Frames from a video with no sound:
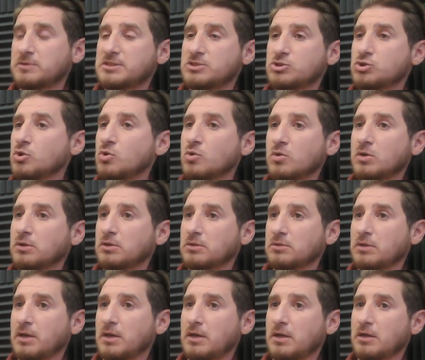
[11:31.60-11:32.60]
just
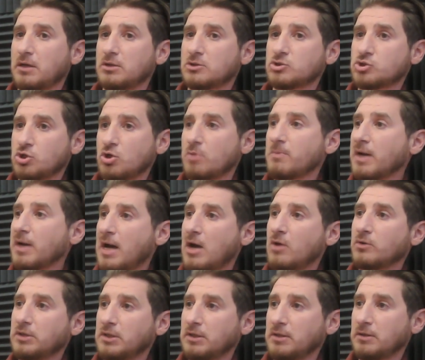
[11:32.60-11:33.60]
Google Sonoma
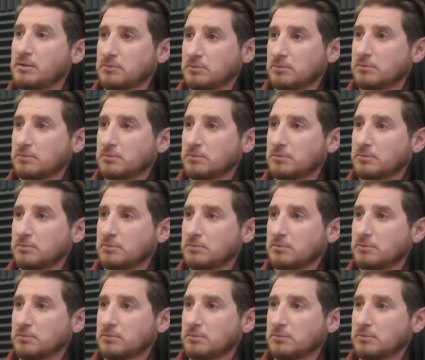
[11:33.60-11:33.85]
County